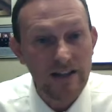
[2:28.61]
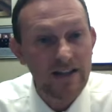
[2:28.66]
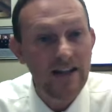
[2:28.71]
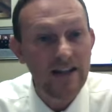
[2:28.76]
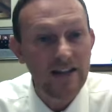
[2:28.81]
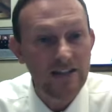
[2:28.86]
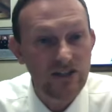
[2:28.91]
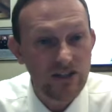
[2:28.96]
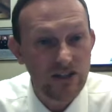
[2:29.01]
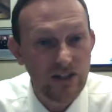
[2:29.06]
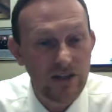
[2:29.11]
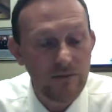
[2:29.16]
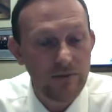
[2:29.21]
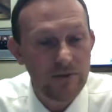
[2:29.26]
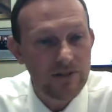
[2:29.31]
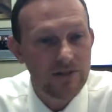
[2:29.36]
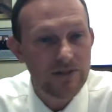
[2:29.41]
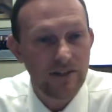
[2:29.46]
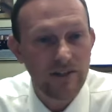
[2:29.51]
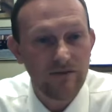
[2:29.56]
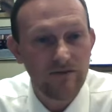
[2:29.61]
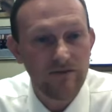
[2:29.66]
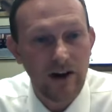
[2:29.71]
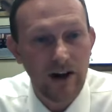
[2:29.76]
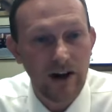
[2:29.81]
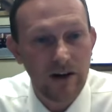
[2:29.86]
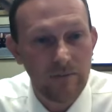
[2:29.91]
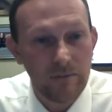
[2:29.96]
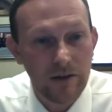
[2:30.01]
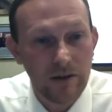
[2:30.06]
E S G, which is
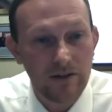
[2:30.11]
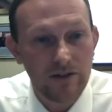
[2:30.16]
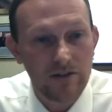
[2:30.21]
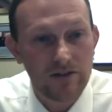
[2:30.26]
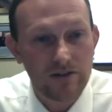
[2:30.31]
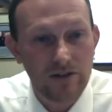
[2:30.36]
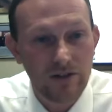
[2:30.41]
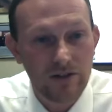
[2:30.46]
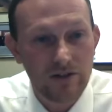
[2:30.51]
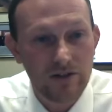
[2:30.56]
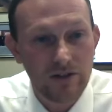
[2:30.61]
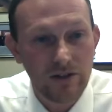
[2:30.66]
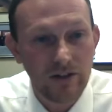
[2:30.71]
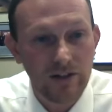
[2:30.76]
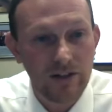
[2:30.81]
environmental, social,